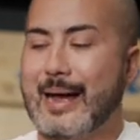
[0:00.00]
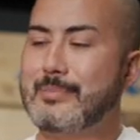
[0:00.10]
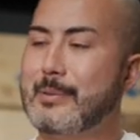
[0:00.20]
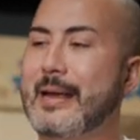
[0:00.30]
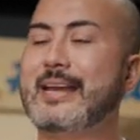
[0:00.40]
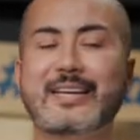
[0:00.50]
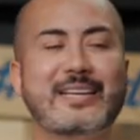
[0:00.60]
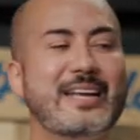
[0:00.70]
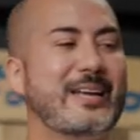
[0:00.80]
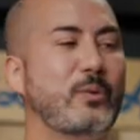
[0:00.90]
I'm debating
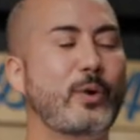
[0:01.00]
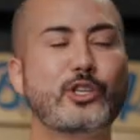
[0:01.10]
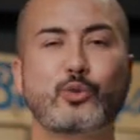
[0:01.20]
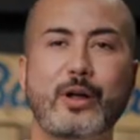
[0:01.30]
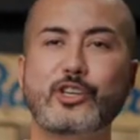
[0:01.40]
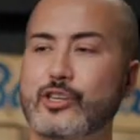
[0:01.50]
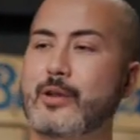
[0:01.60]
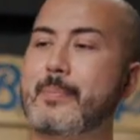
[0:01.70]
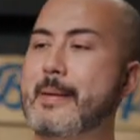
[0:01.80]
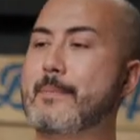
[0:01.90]
which one
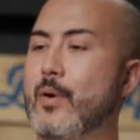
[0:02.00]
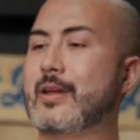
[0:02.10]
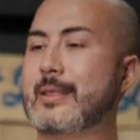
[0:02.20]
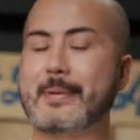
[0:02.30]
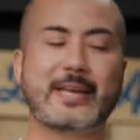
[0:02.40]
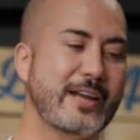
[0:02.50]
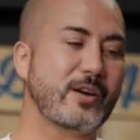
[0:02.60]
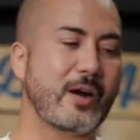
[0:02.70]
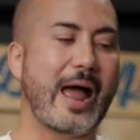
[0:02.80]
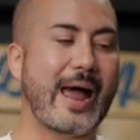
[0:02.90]
should be more of the
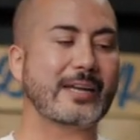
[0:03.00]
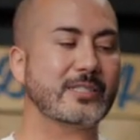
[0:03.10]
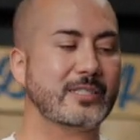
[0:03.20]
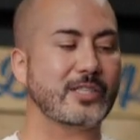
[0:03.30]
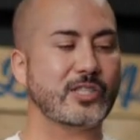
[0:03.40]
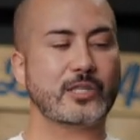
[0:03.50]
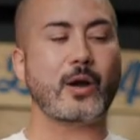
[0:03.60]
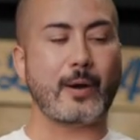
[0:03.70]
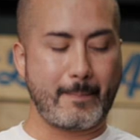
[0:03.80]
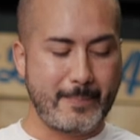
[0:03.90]
beginner axe to
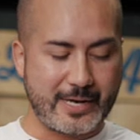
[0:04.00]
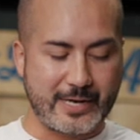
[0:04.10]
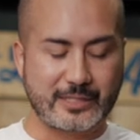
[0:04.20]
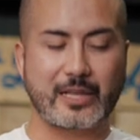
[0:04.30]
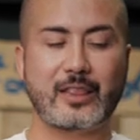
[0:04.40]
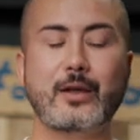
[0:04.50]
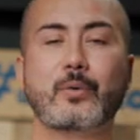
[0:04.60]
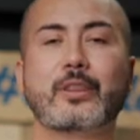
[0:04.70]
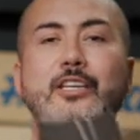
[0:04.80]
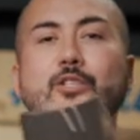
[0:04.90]
start, because the thing
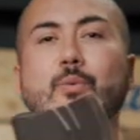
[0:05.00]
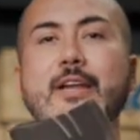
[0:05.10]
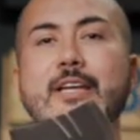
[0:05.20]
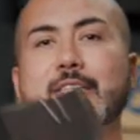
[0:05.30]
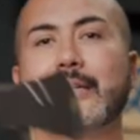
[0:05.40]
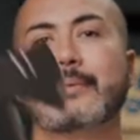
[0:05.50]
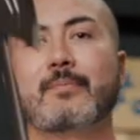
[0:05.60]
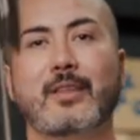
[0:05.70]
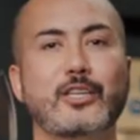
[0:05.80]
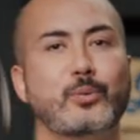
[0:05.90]
with this one is
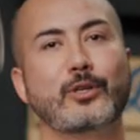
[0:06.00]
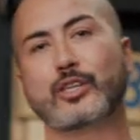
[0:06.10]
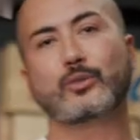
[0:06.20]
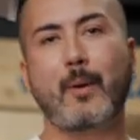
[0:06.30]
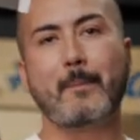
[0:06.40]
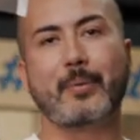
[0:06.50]
this one just won't